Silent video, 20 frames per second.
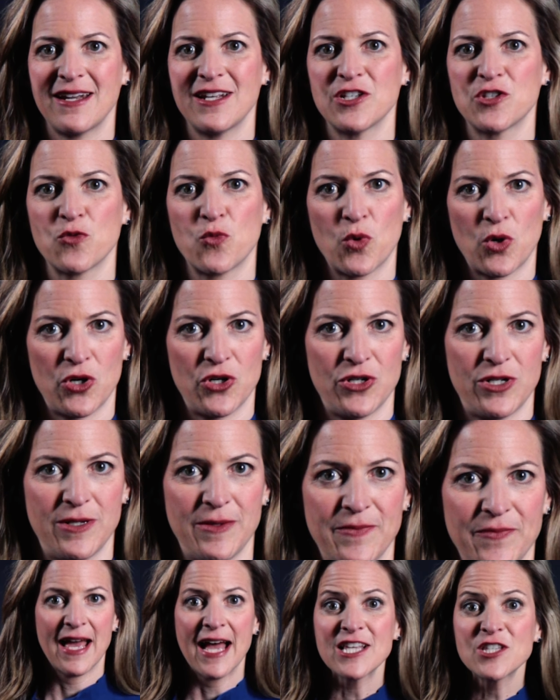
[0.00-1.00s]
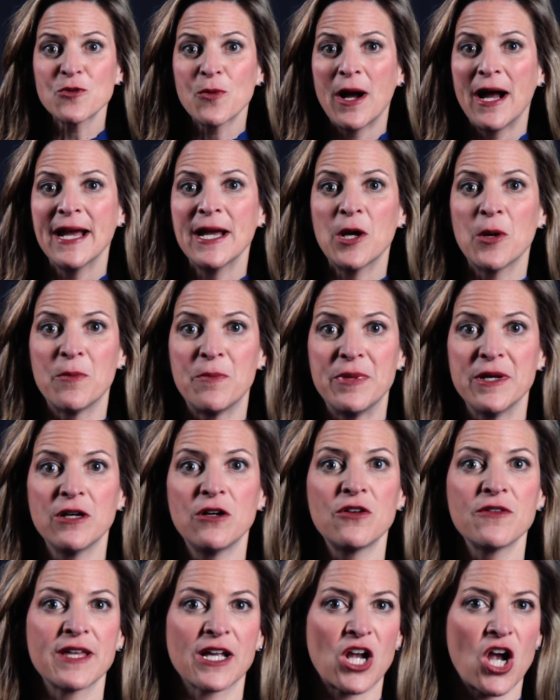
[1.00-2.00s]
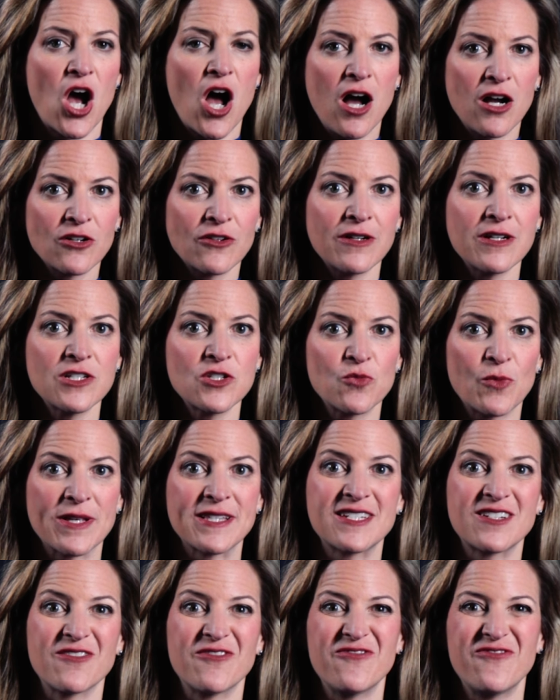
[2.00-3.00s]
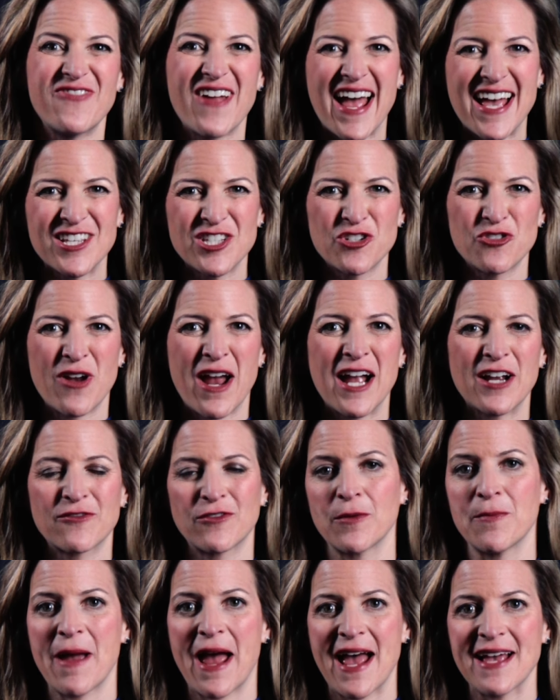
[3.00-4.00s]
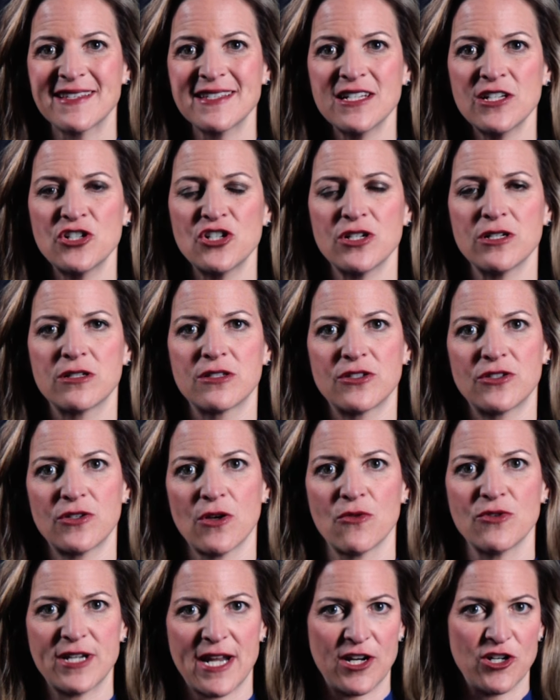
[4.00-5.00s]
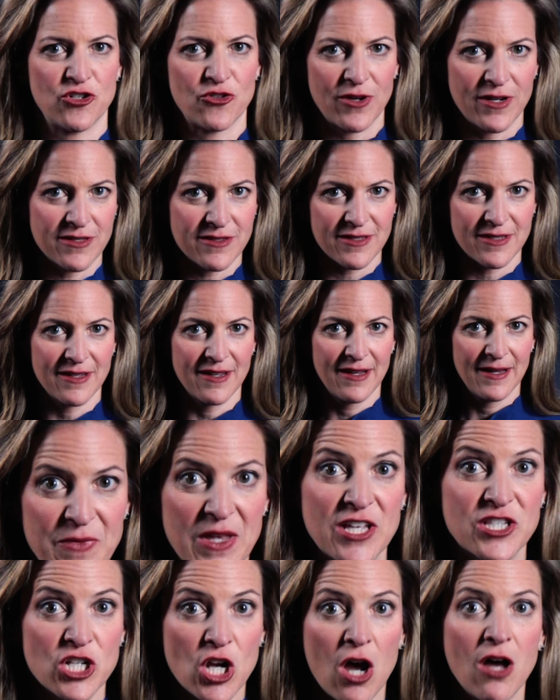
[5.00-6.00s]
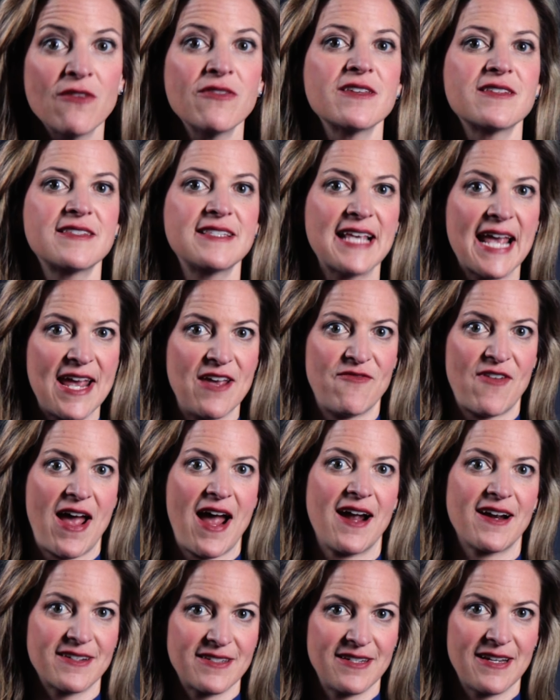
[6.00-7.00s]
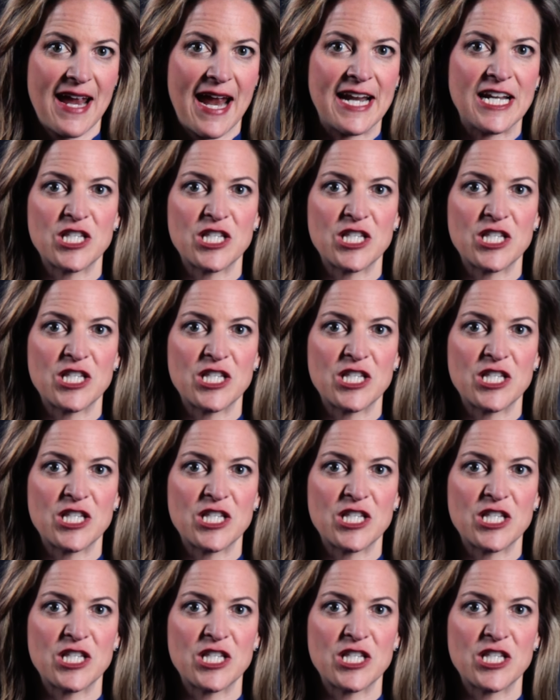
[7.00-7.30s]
his word. That's why a bill that Congress wants to fast track for passage is so dangerous. It's called the SAVE Act, and